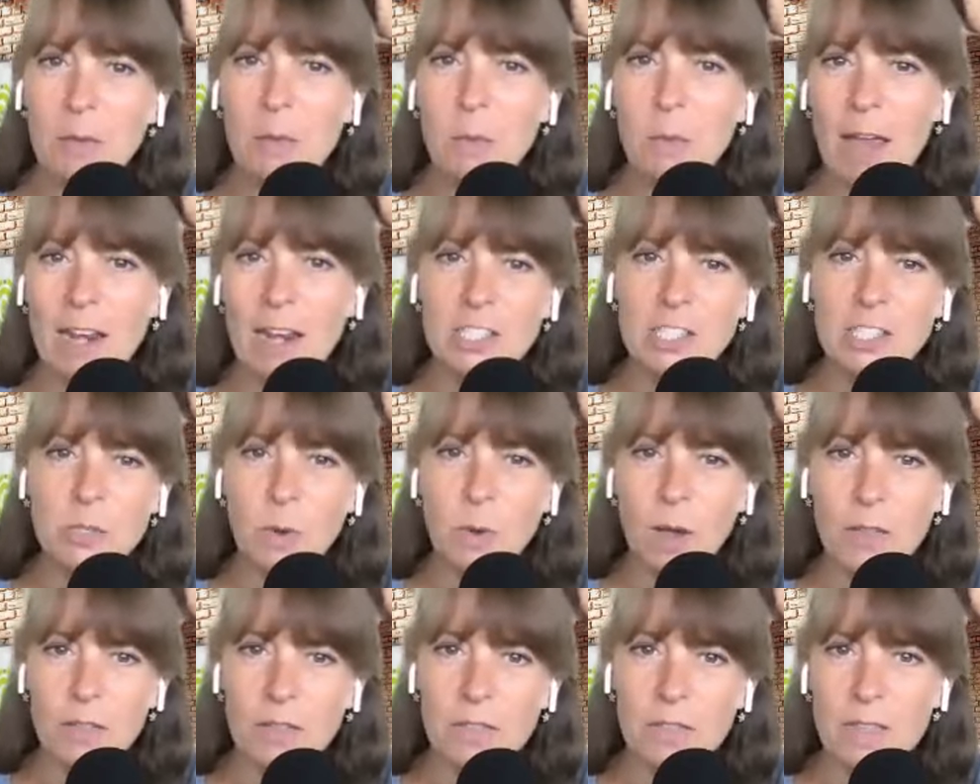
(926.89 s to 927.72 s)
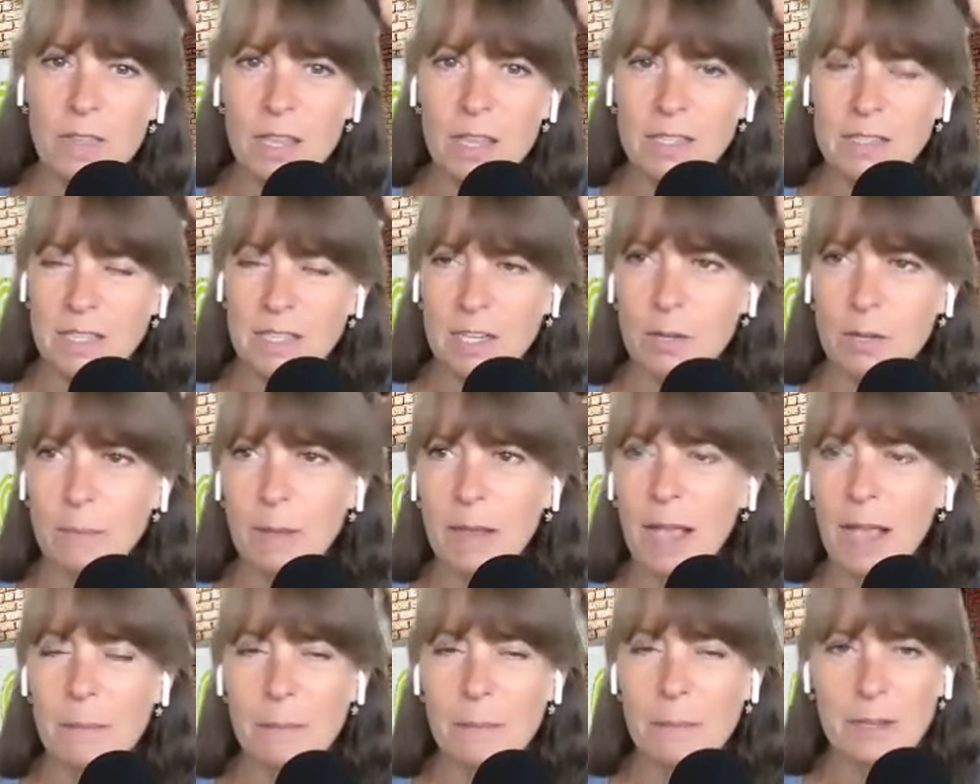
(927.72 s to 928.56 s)
We want to do all the things like, oh
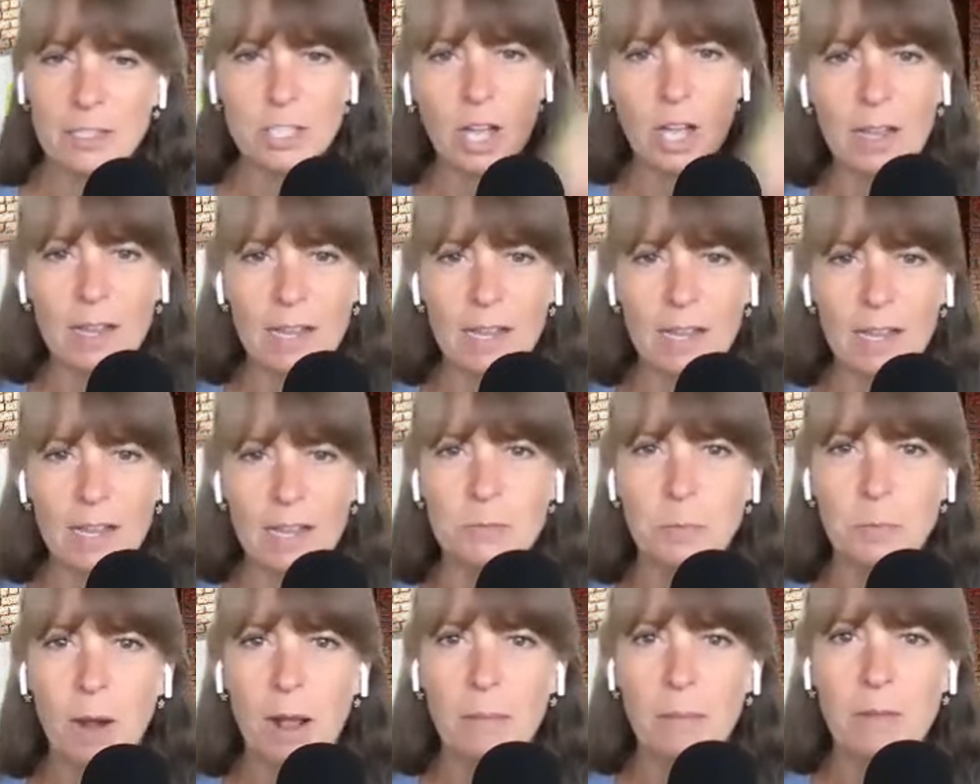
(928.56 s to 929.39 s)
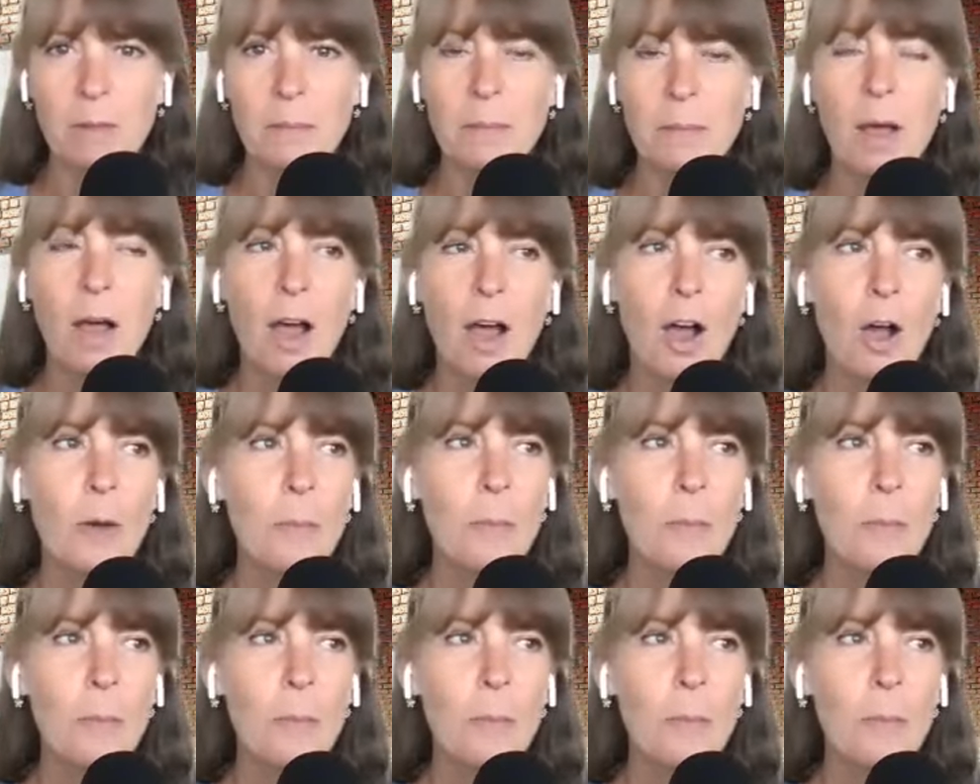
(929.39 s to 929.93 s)
my God, my dog has this problem.